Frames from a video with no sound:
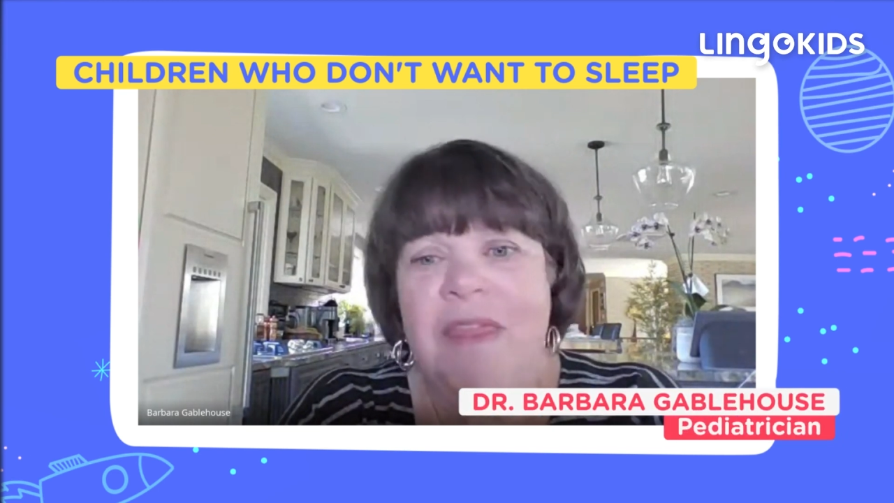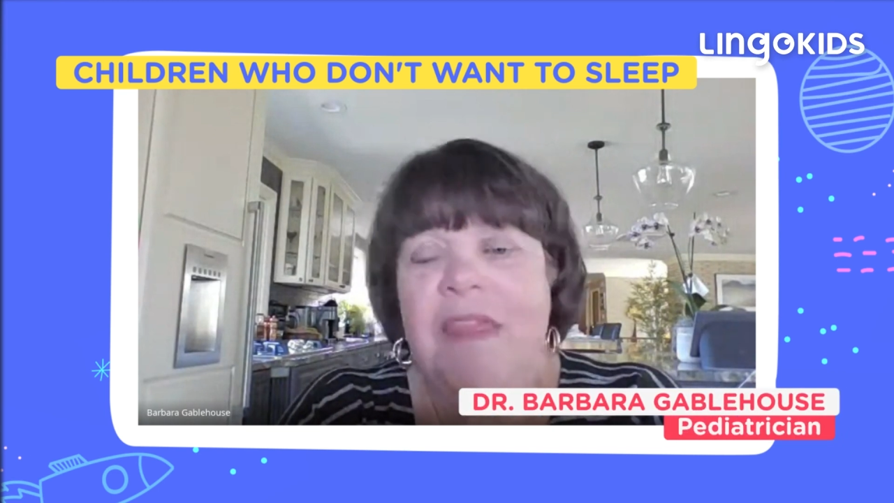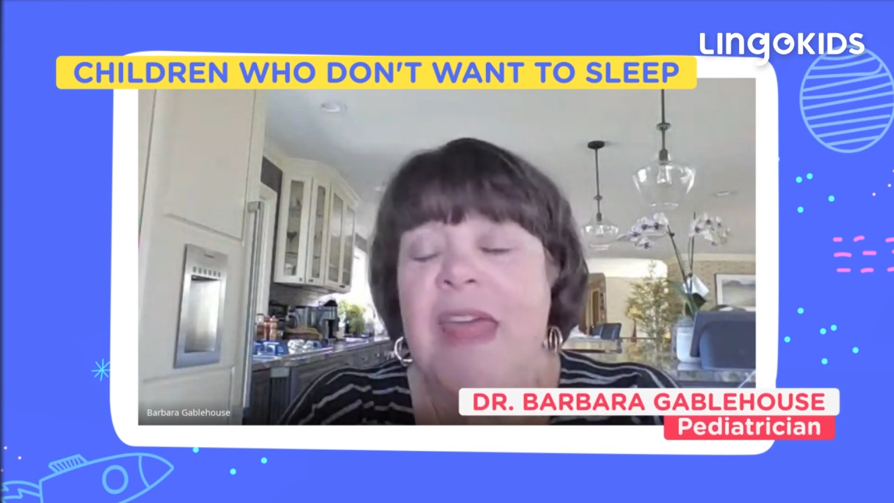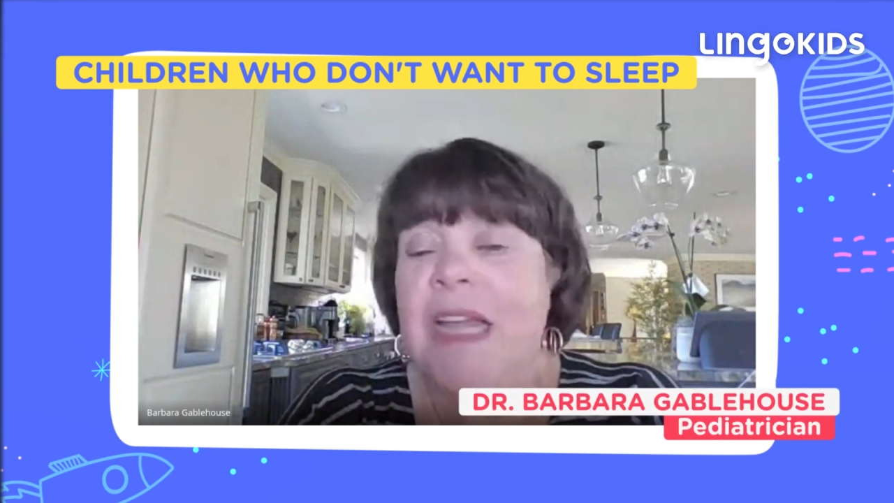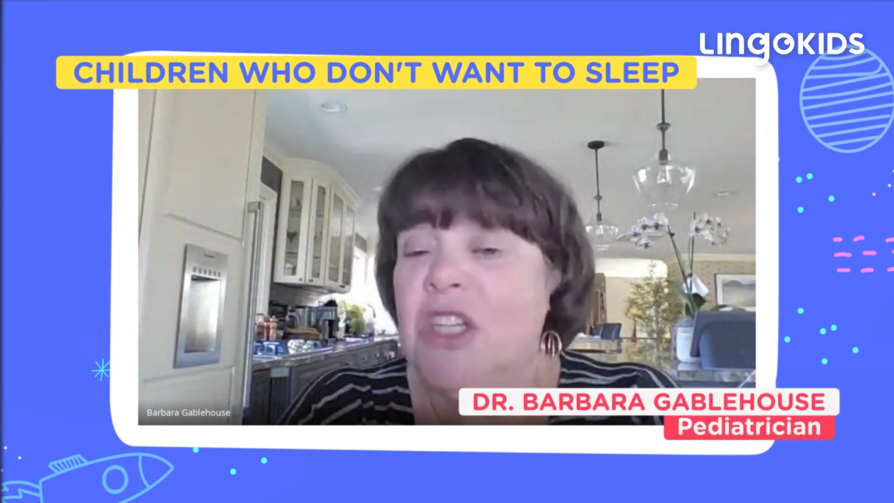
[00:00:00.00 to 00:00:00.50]

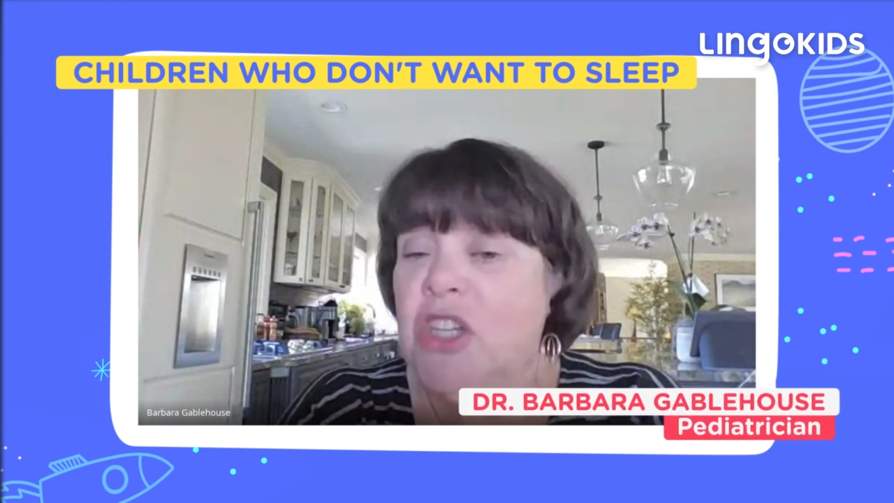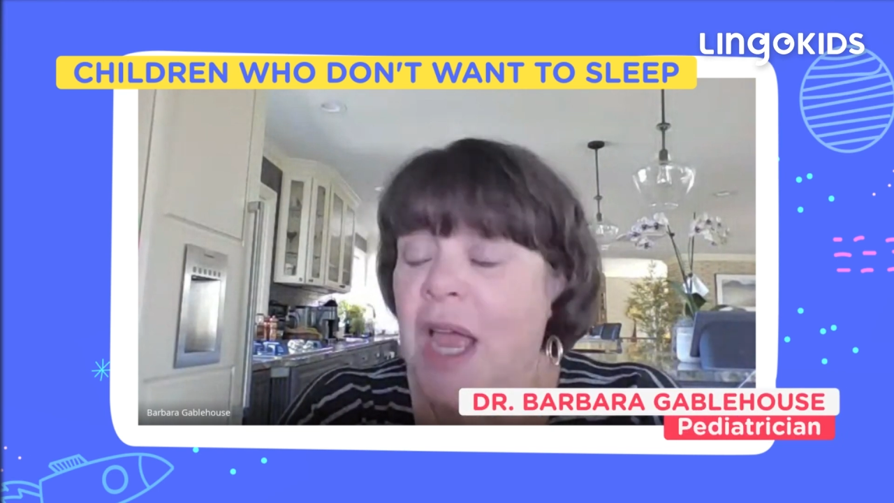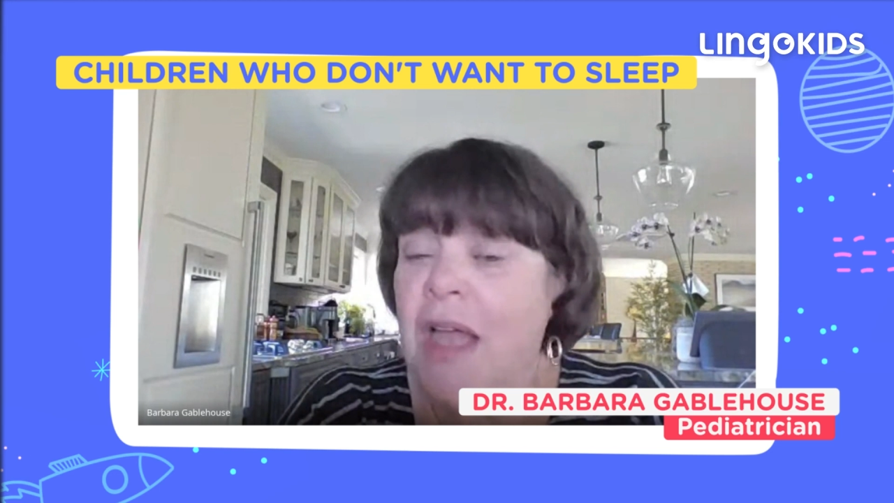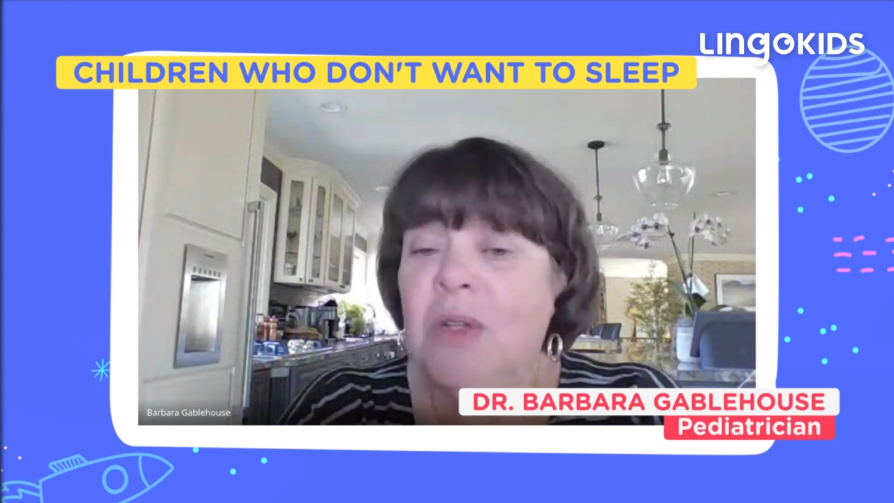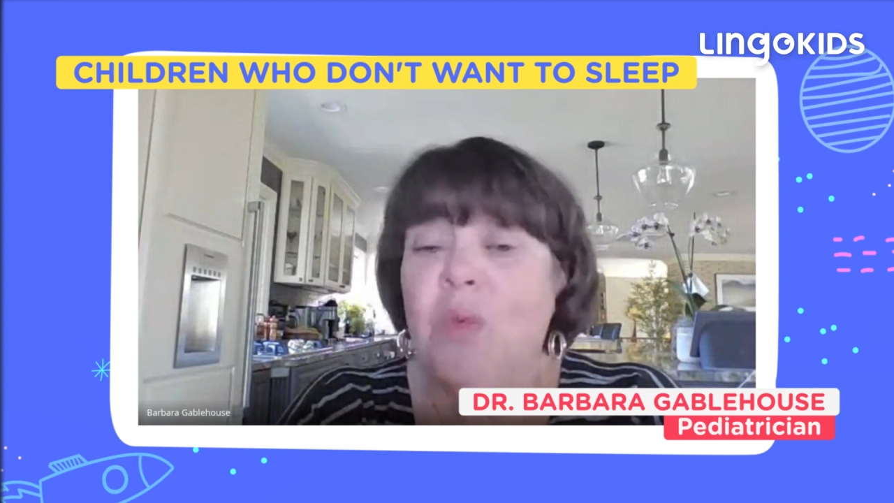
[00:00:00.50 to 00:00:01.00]
That
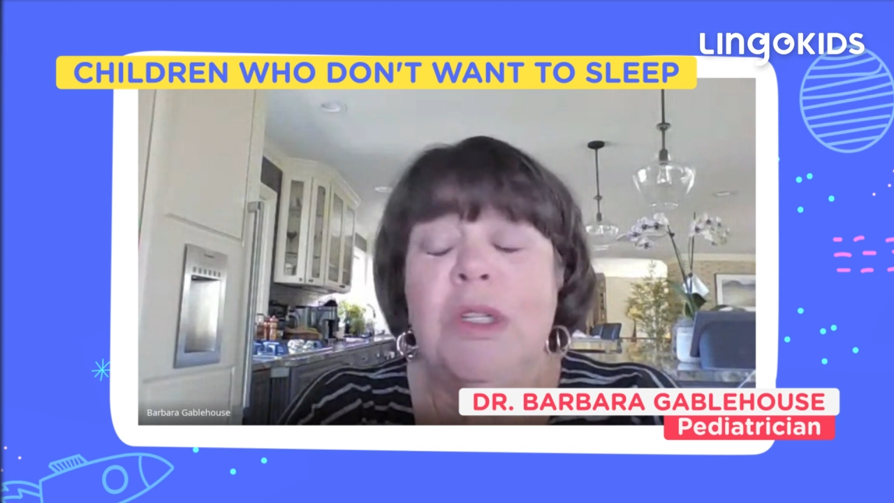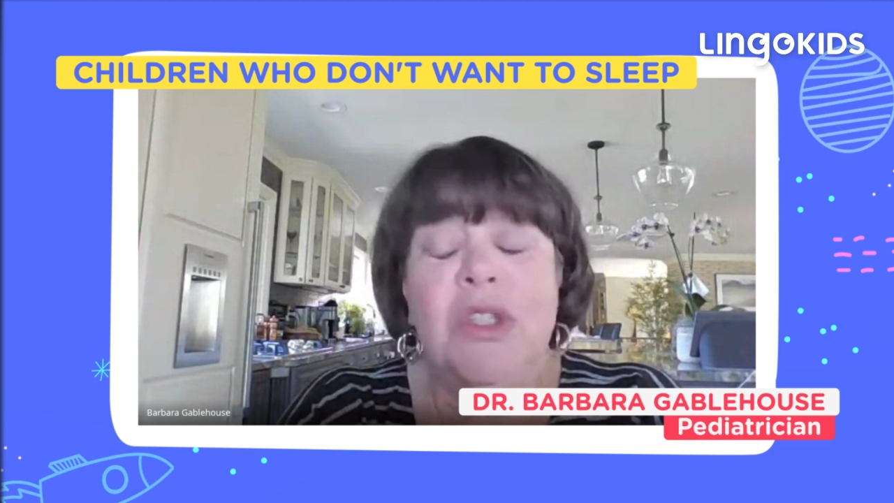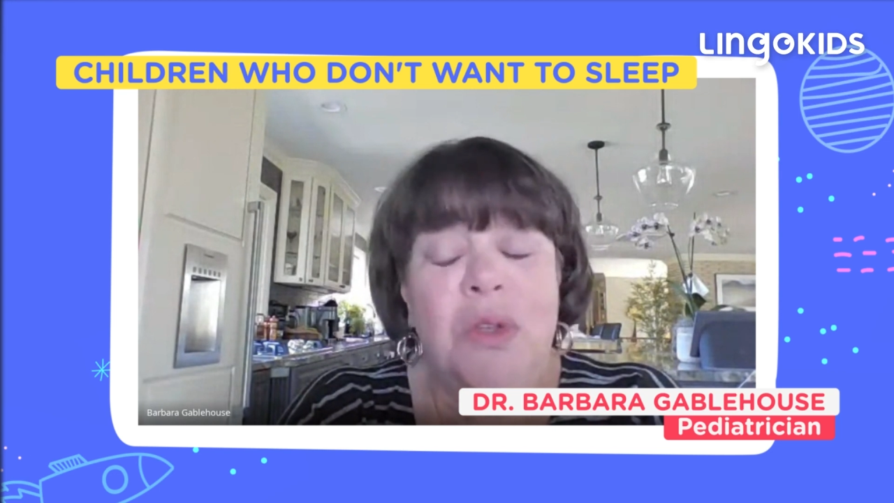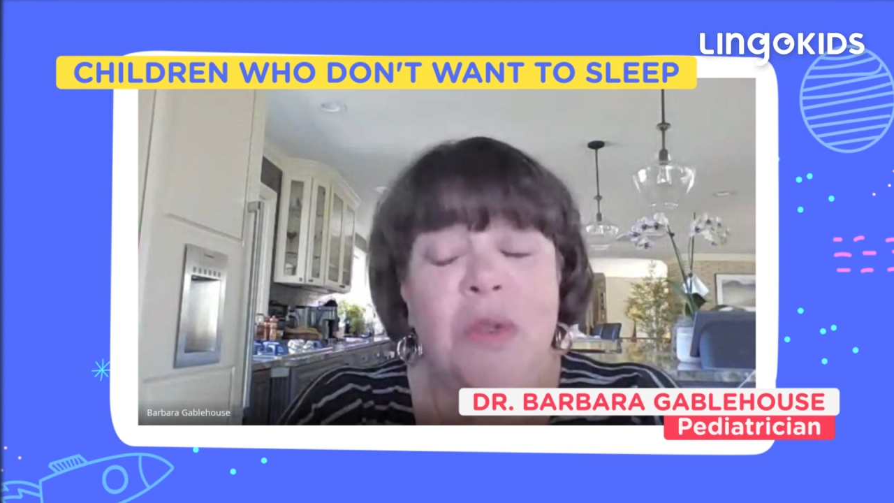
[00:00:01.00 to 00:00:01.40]
child will do